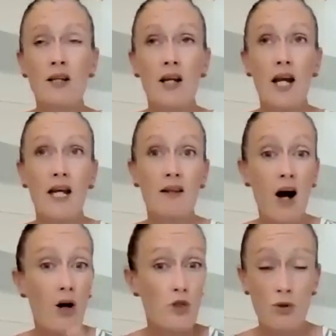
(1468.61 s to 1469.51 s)
And the
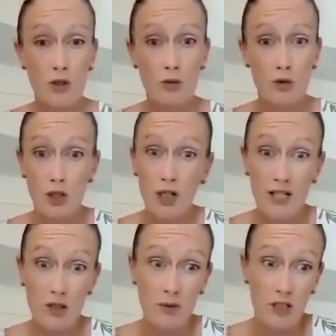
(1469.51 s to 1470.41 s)
whole spiritual journey,
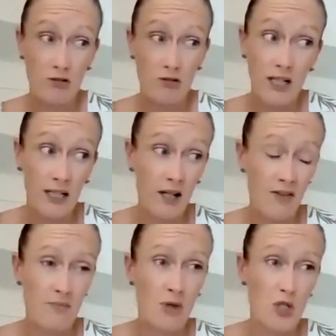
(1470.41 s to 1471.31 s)
to a degree, I
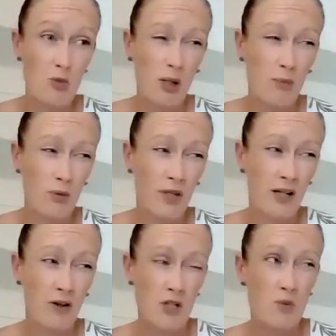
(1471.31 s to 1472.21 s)
think most people that
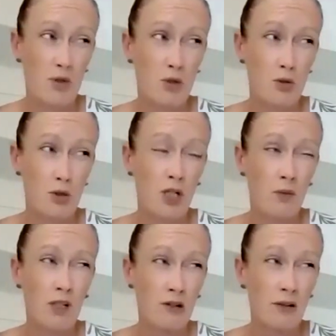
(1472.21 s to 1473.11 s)
are on the spiritual journey
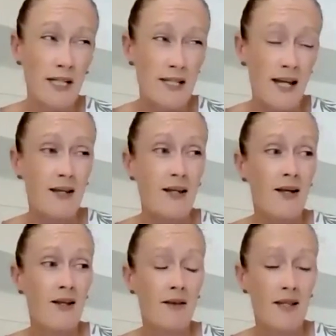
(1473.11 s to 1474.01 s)
will agree, is that
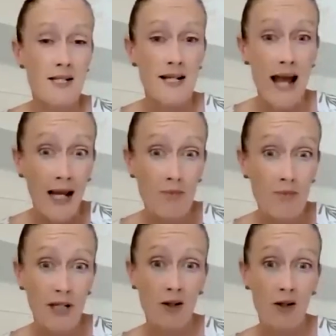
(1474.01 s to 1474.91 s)
there's an
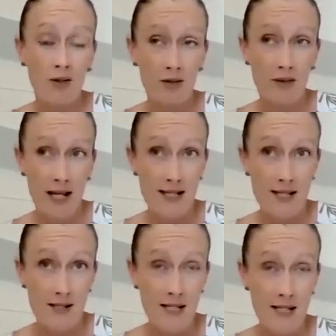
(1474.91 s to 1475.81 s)
element that's
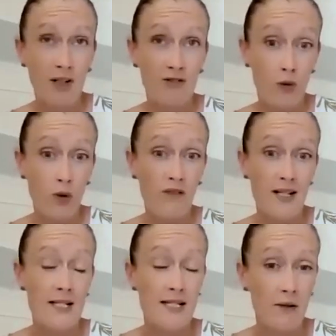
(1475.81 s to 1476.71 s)
similar for all of
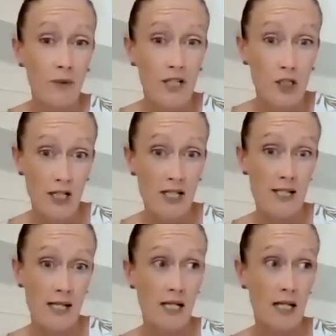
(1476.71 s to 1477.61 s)
us is that we're just
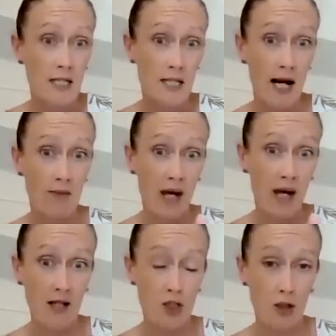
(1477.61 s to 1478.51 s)
seeking to come
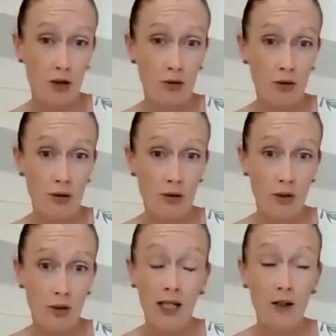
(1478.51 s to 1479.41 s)
back to
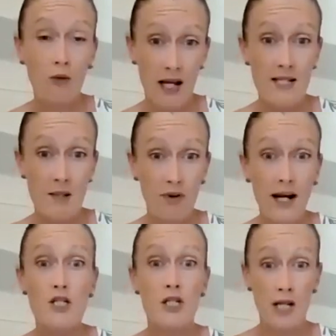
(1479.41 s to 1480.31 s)
heal that
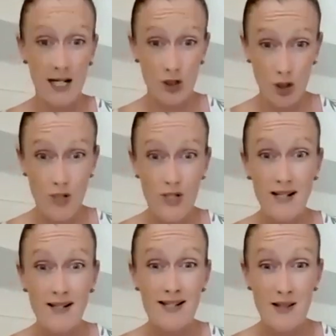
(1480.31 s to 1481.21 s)
separation and to
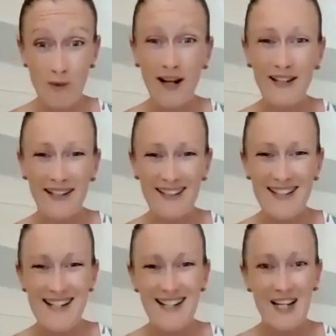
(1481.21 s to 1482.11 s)
sense the oneness
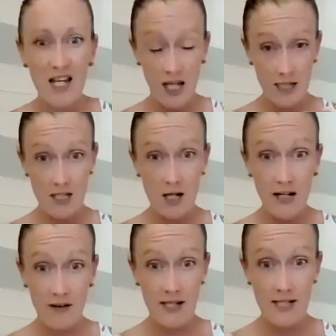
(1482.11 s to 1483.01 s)
inside
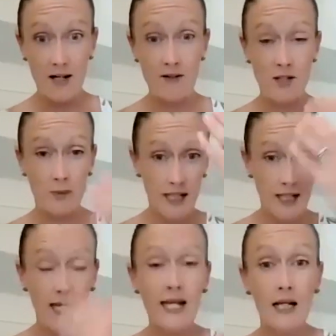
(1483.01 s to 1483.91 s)
of ourselves so we can
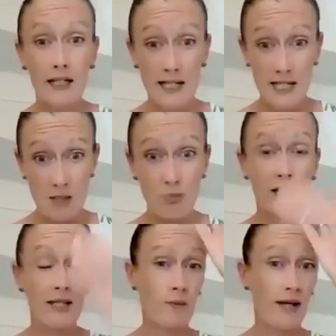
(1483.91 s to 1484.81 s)
heal any split
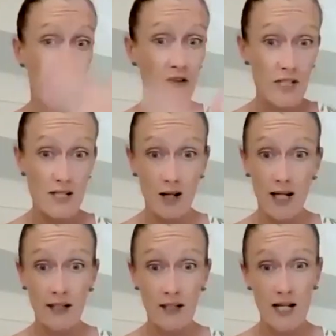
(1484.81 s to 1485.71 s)
that we have
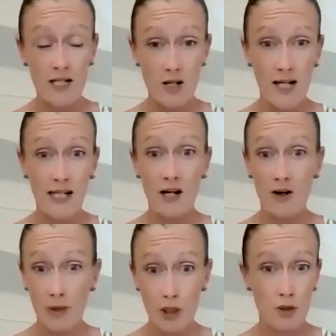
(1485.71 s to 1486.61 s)
inside in our psyche, our
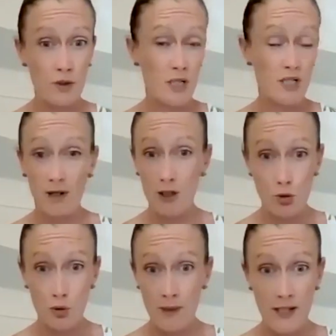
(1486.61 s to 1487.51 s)
emotional system, our
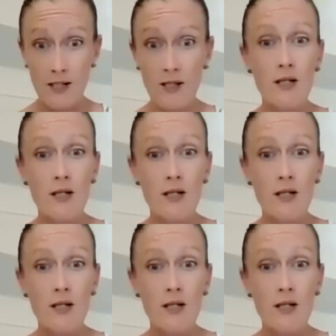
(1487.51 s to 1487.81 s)
traumas,